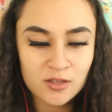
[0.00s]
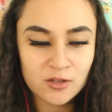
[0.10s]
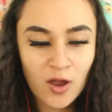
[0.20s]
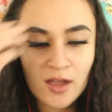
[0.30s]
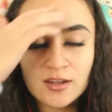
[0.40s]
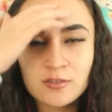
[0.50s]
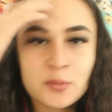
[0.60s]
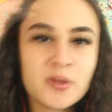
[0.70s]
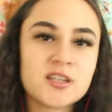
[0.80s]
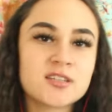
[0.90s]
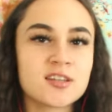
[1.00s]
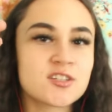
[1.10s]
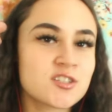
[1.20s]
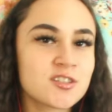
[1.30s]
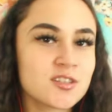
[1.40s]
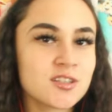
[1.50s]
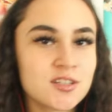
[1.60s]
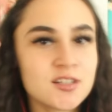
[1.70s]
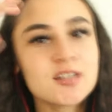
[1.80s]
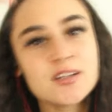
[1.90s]
You know, I never paid attention to the
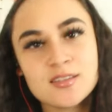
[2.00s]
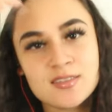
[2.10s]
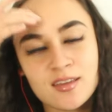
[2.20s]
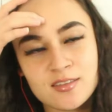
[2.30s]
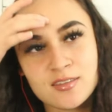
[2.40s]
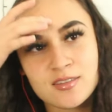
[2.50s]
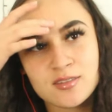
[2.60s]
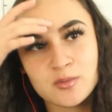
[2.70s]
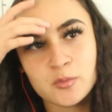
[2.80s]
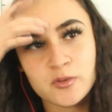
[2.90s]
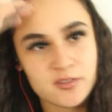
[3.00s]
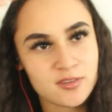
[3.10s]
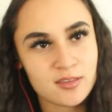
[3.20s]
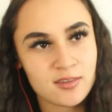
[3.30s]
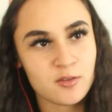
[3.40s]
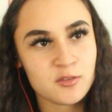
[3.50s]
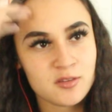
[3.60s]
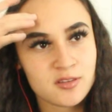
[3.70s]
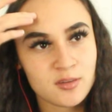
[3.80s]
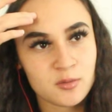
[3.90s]
lyrics, as weird as that
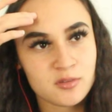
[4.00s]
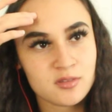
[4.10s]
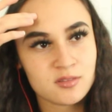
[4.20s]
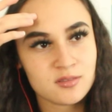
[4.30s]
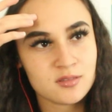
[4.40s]
sounds, because I was